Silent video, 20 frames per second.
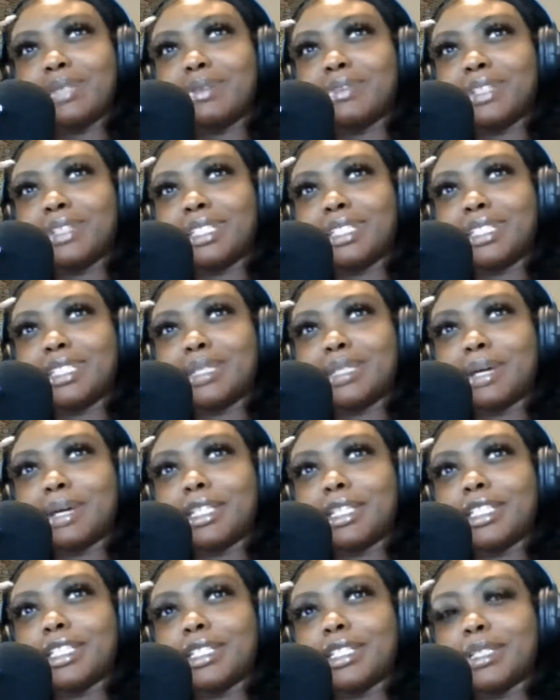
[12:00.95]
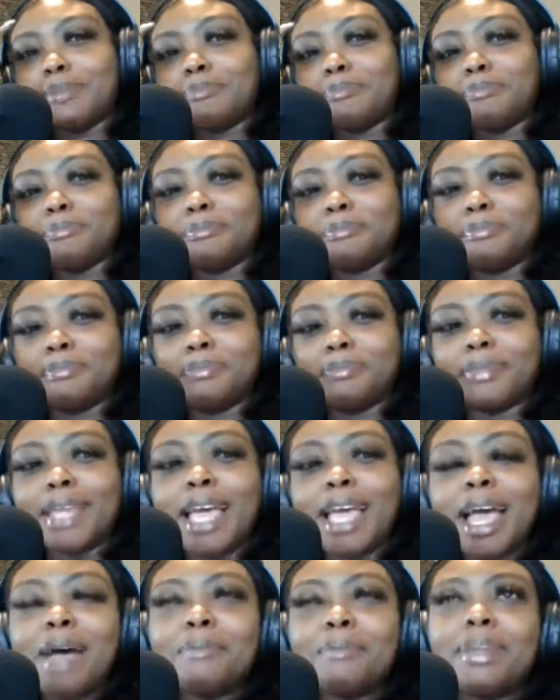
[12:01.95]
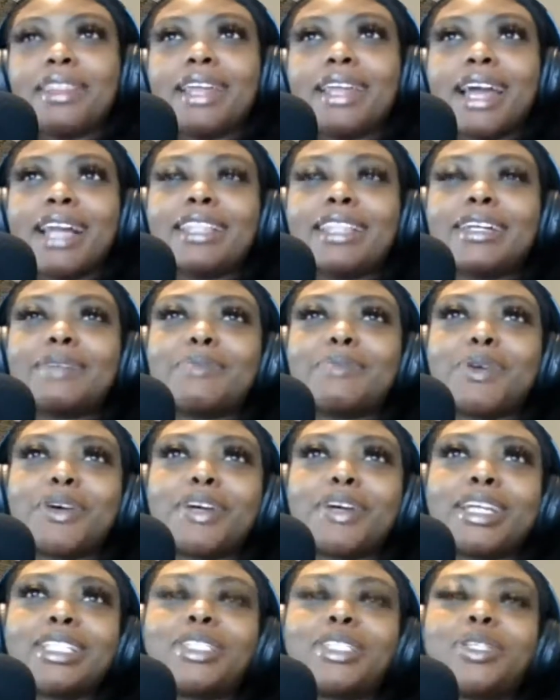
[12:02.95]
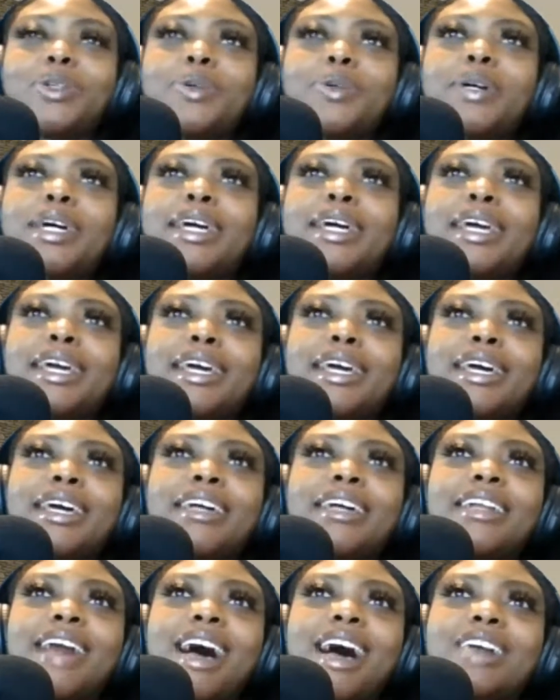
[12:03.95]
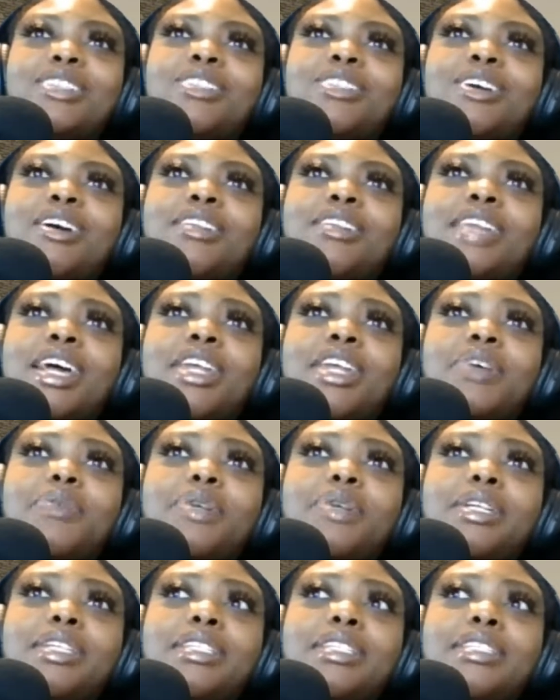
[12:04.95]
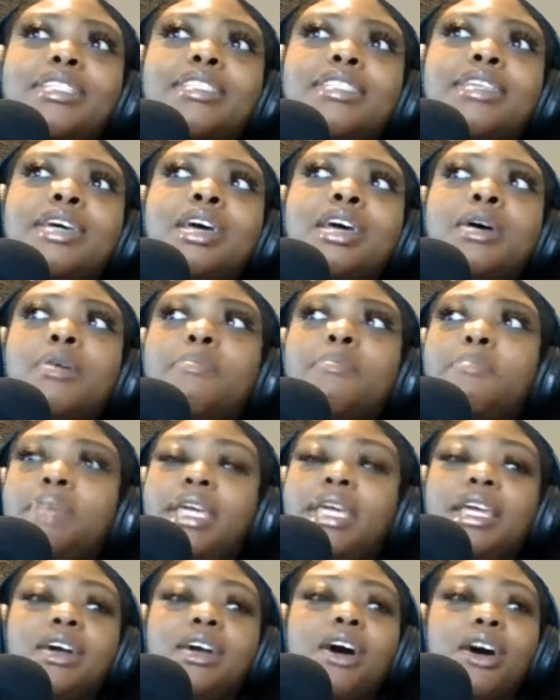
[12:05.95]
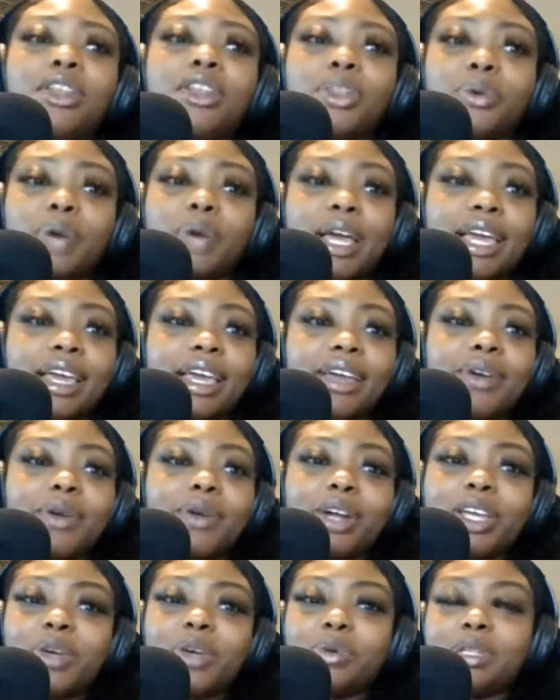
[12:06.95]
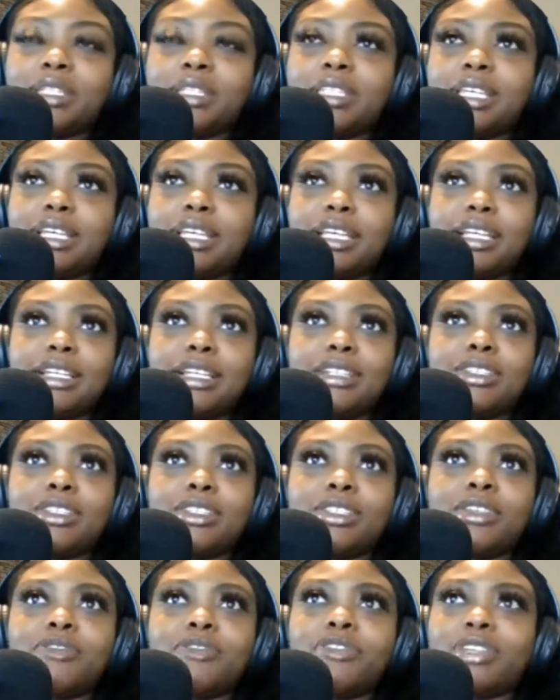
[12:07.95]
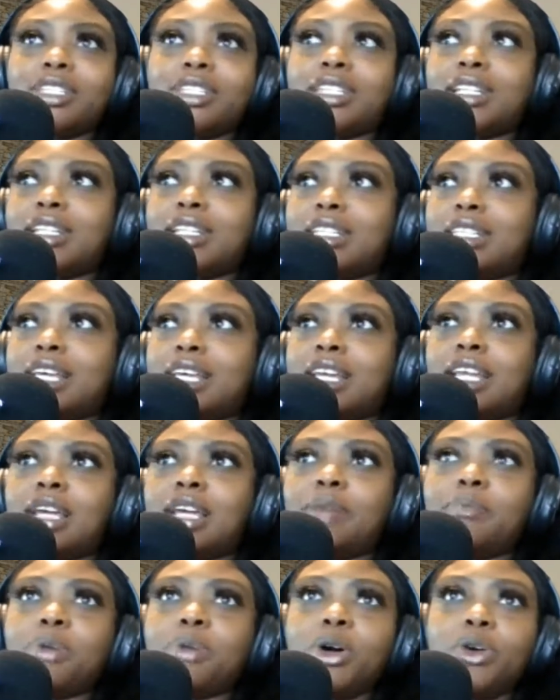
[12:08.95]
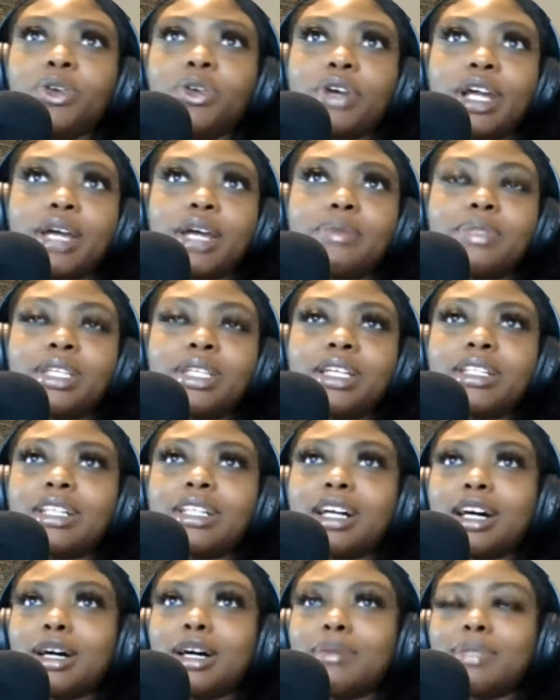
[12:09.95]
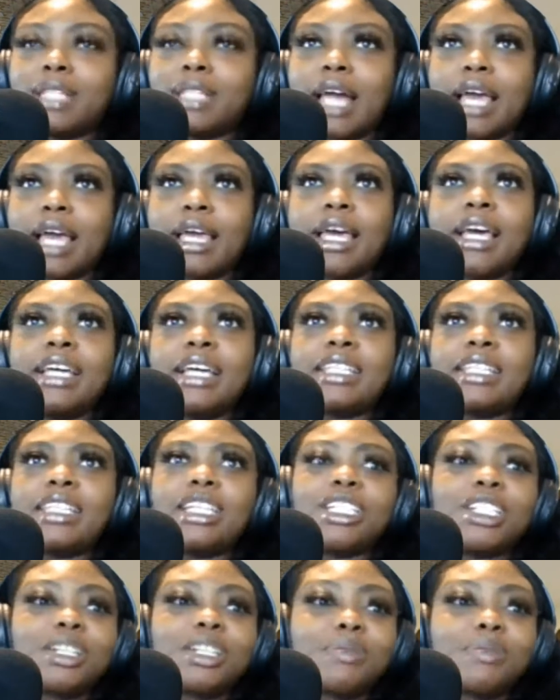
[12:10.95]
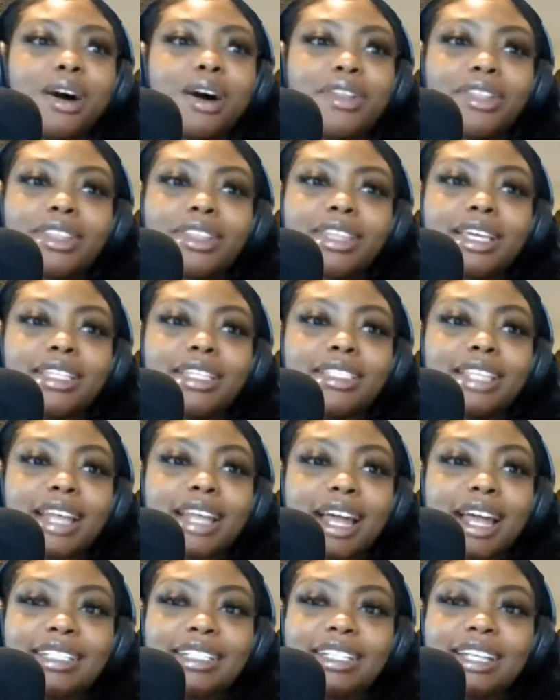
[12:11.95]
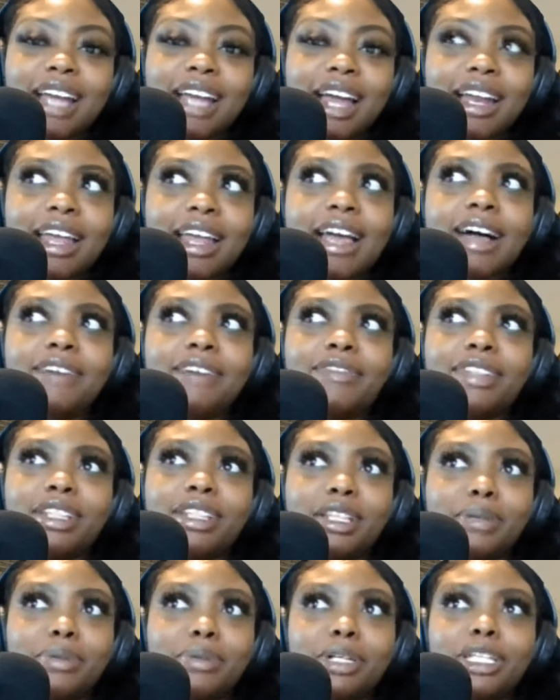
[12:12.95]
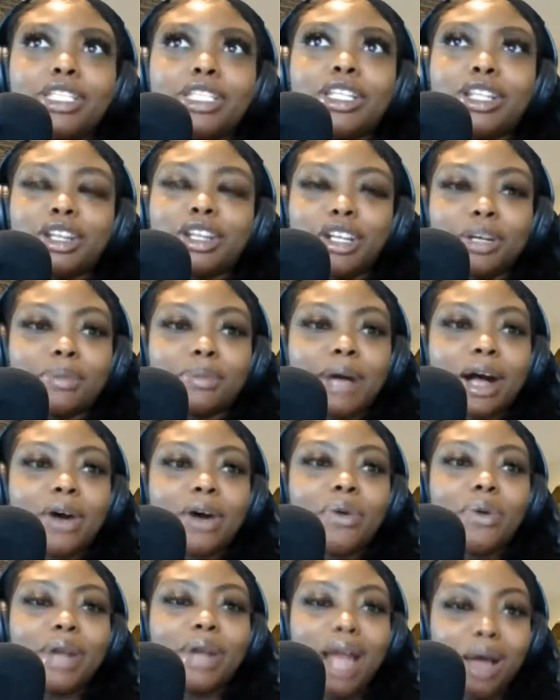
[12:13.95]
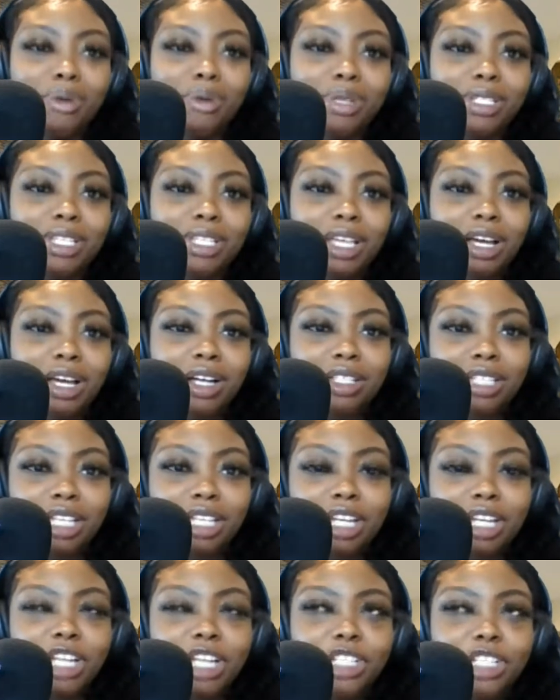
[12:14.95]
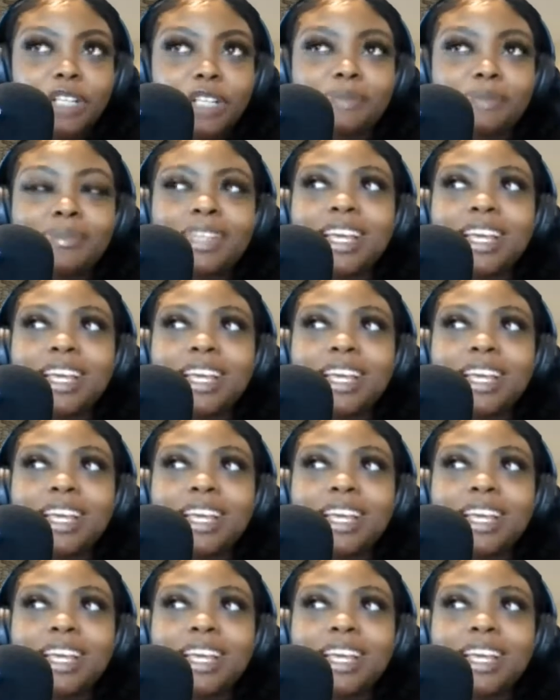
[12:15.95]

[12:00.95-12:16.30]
prevention specialist, But then I looked more into it and I saw that it was me all the way, working with teens, facilitating programs and clubs, like teaching them all the things that I did not have the liberty to learn about when I was a young teenager.